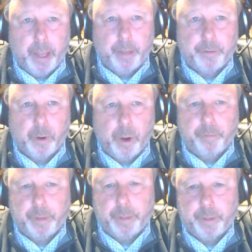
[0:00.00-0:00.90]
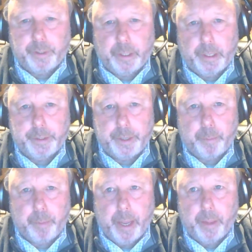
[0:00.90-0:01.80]
So hopefully this clears up
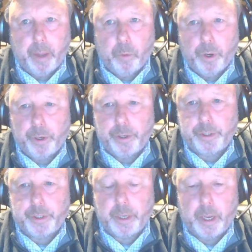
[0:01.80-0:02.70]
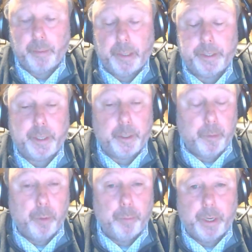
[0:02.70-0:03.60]
how that works, at least at the
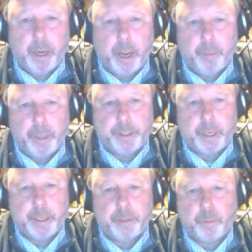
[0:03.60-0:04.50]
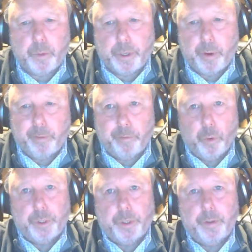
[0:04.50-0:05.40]
moment, and how we intend it to work going forward.